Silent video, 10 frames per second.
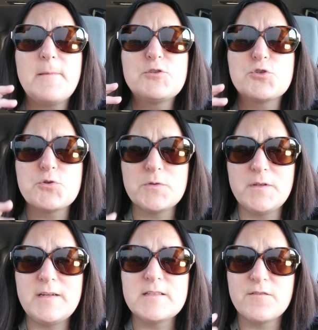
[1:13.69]

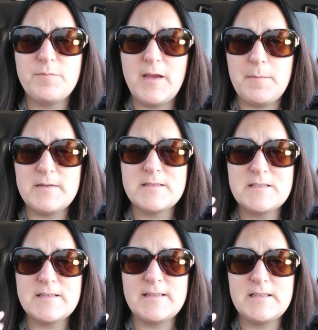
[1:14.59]
Trillions of babies
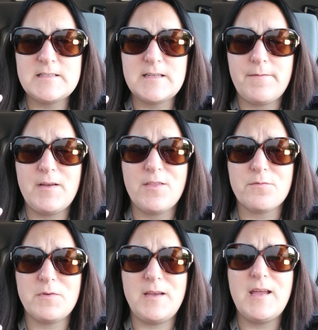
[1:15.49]
since
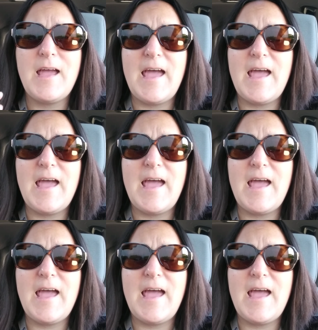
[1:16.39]
1973